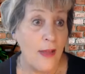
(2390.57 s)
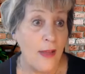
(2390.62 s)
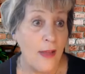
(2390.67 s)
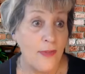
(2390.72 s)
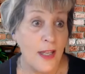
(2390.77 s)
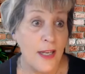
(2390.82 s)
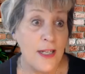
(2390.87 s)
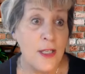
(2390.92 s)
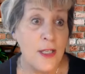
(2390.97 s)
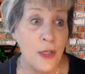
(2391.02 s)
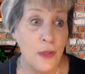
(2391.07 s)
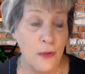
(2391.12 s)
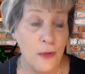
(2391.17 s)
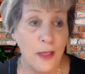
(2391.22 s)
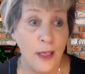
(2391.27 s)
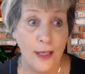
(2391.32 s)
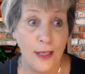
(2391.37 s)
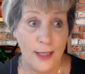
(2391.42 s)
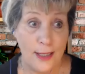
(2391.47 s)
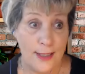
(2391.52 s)
that they
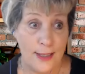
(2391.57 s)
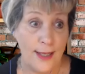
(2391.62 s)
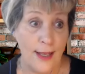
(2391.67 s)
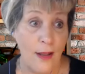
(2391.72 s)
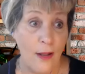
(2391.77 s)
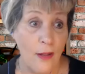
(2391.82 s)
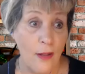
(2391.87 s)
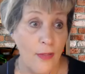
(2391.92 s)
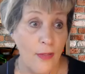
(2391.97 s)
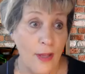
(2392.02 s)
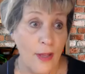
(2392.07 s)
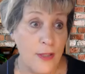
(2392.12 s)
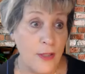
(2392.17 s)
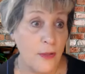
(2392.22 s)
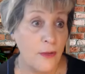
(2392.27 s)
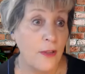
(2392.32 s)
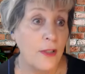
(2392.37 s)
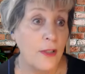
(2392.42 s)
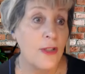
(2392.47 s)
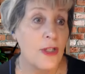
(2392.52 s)
too can excel, they
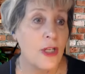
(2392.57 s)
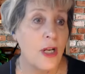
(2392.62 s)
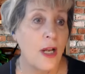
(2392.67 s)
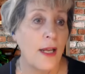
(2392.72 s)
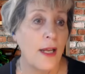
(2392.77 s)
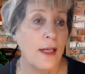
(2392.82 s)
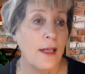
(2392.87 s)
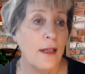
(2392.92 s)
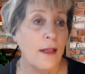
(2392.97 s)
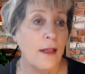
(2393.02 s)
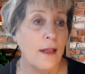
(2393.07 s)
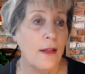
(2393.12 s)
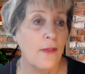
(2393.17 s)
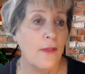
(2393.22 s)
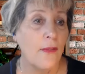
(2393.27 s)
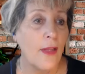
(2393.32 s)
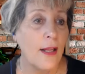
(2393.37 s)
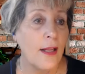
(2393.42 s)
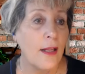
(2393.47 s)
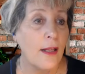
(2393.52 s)
too can shine,
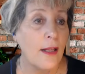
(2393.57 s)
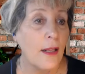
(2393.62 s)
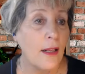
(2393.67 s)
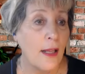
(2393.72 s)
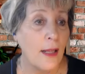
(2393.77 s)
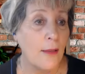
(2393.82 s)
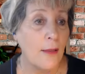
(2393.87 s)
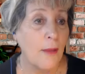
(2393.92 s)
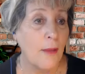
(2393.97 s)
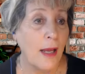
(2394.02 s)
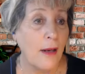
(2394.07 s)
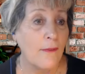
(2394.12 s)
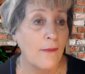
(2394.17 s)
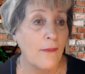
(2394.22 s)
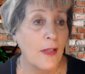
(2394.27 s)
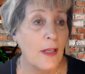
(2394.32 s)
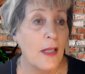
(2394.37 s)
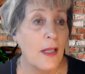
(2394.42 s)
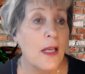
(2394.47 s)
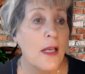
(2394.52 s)
they can climb out of
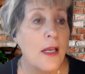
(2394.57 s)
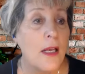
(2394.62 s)
it.